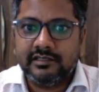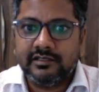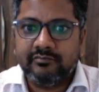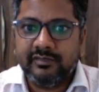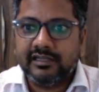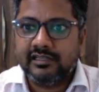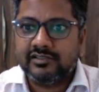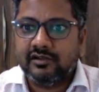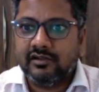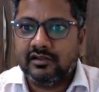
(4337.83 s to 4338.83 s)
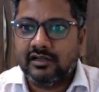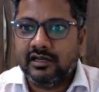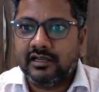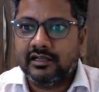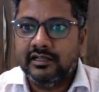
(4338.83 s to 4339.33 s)
metal salt
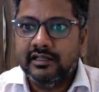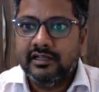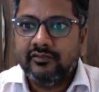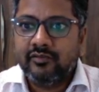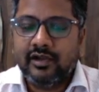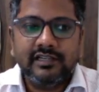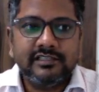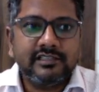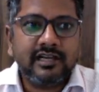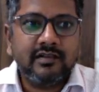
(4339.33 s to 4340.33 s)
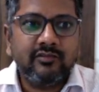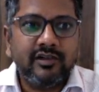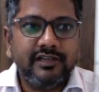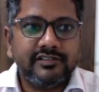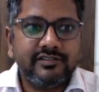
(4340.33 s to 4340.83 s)
or fluoride and
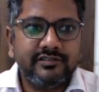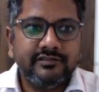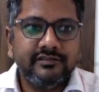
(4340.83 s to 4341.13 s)
carbonates.